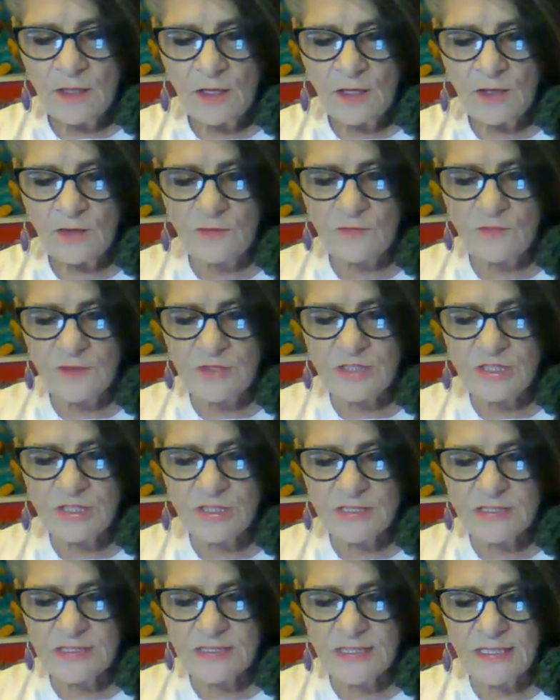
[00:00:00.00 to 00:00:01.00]
of which
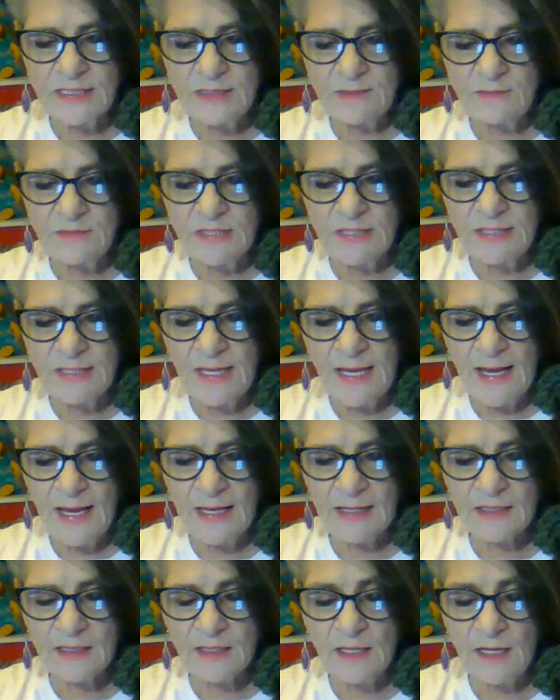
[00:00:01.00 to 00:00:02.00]
it seemed he
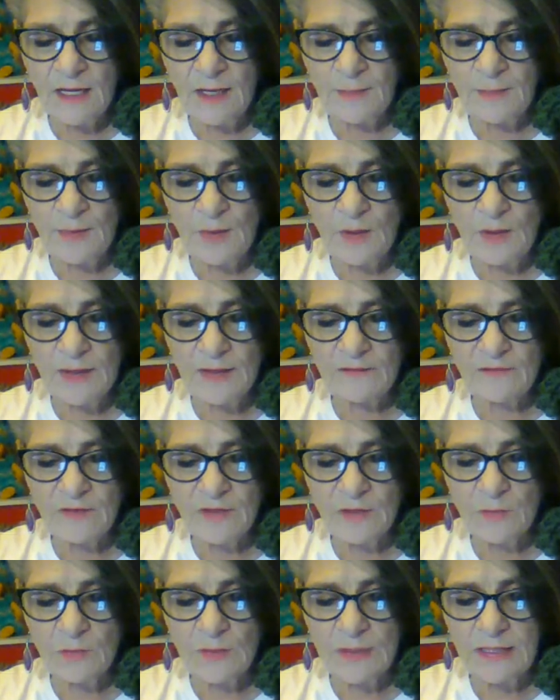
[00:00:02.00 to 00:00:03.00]
had a couple
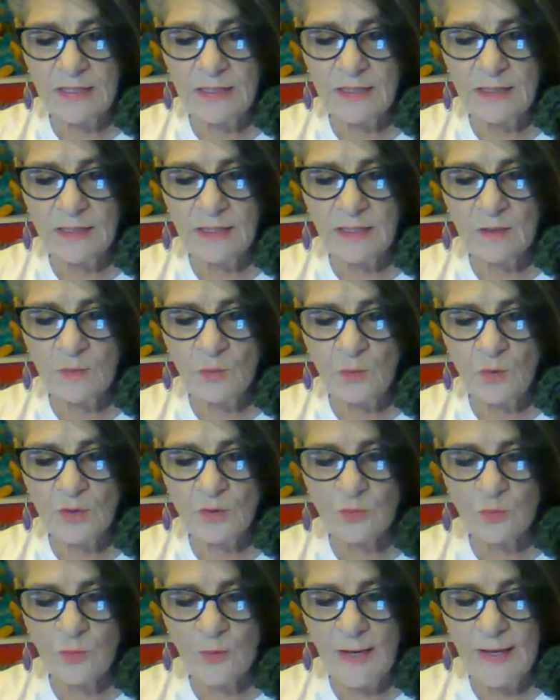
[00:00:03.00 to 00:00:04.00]
every week, and
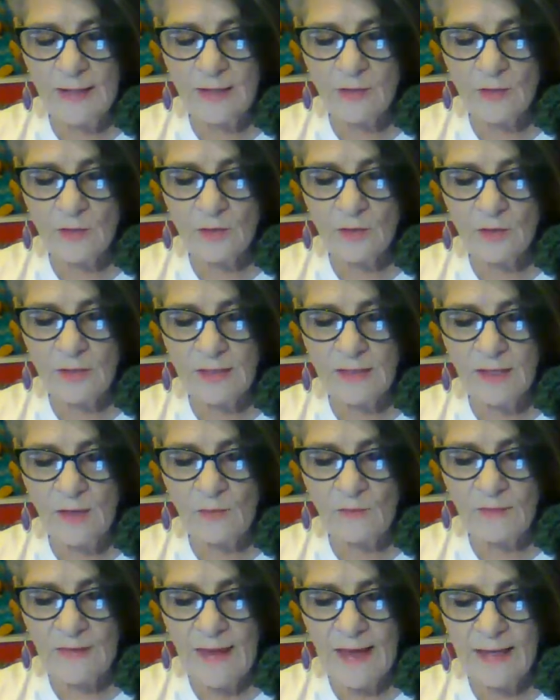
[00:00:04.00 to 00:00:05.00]
one regularly
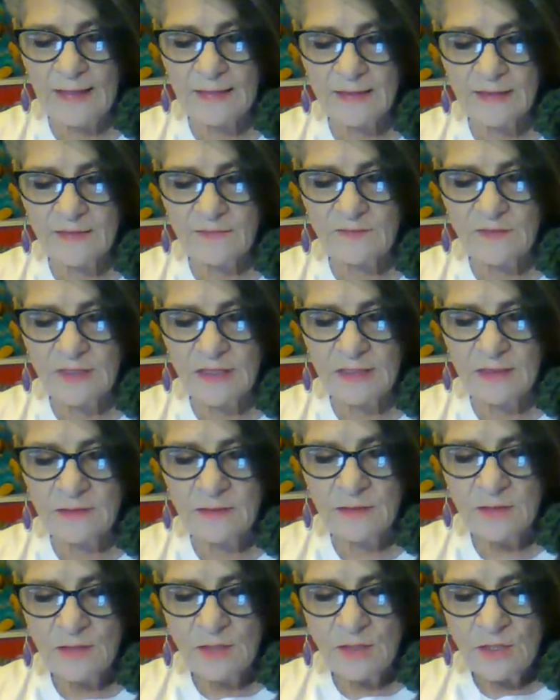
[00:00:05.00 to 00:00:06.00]
on that evening,
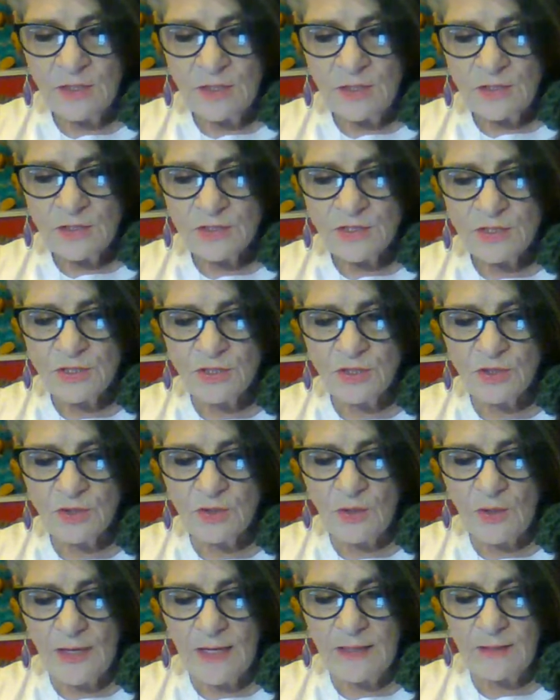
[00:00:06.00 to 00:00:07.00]
to the
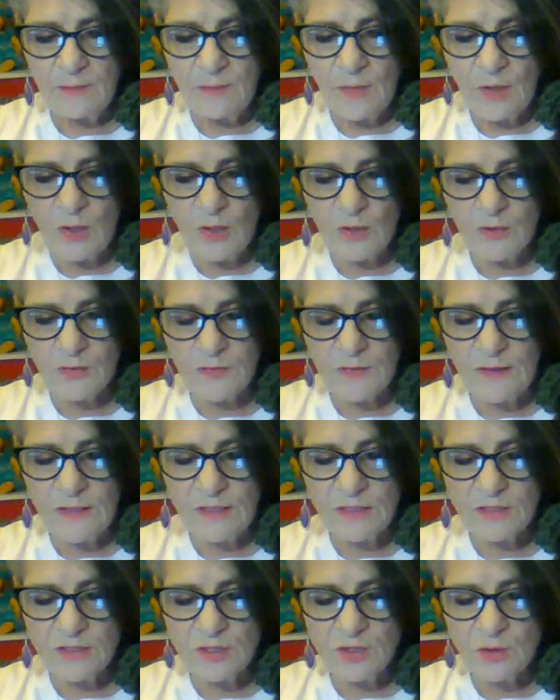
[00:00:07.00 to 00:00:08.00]
great mirth and
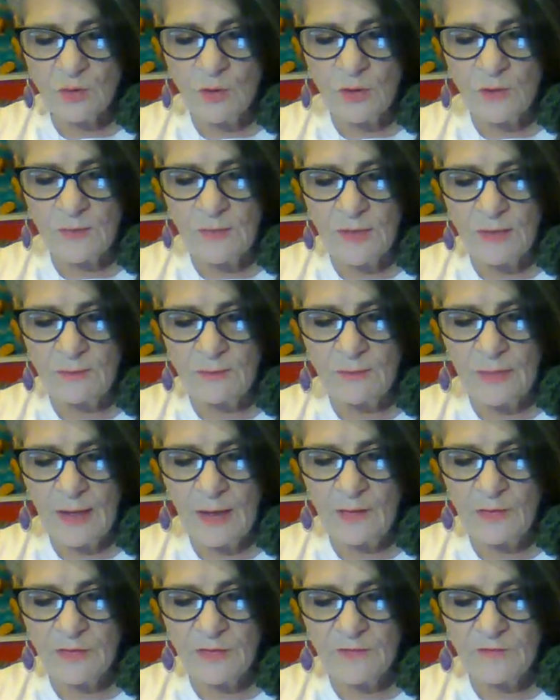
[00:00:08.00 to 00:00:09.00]
enjoyment
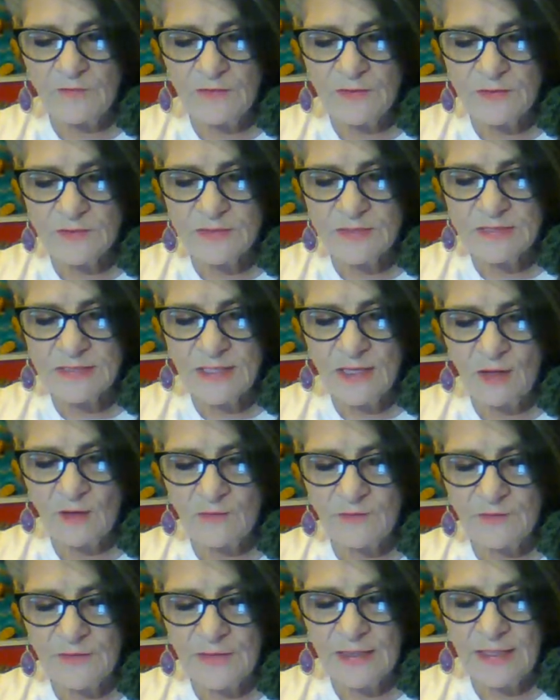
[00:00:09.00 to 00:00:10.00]
both of
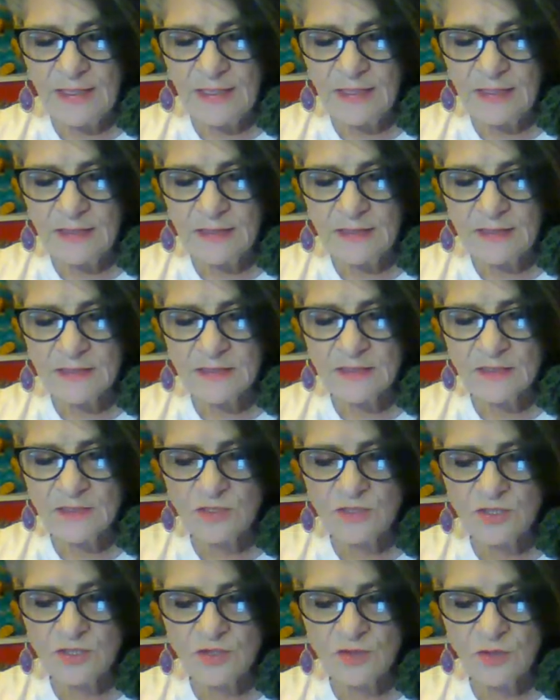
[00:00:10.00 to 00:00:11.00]
himself and his
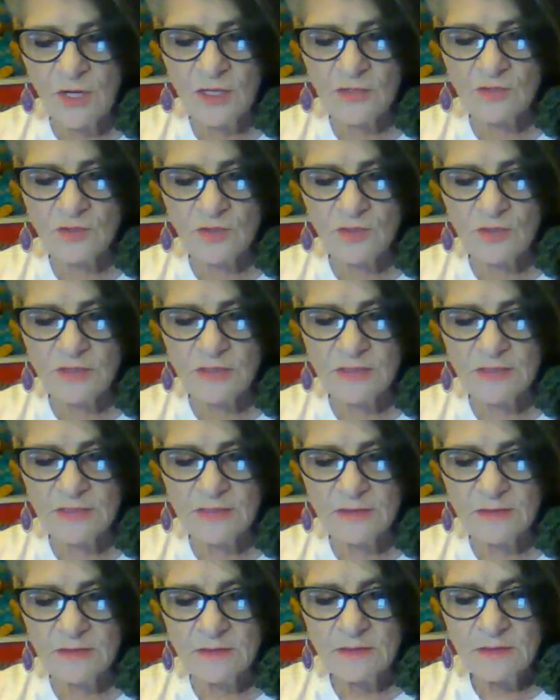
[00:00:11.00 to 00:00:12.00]

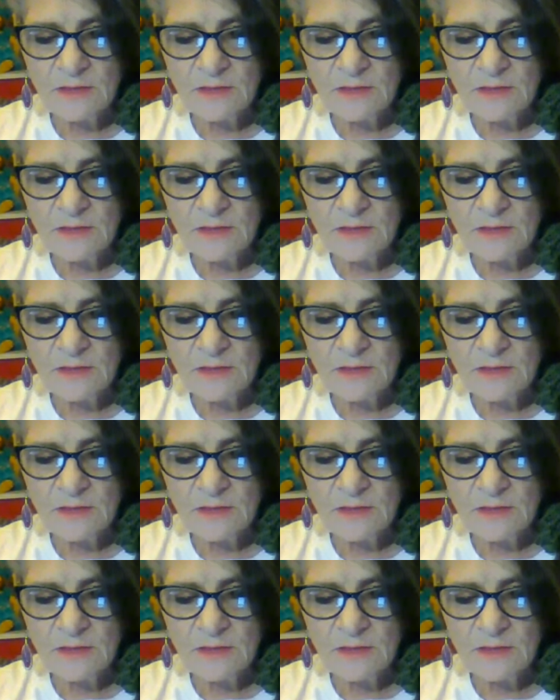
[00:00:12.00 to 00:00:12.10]
instructress.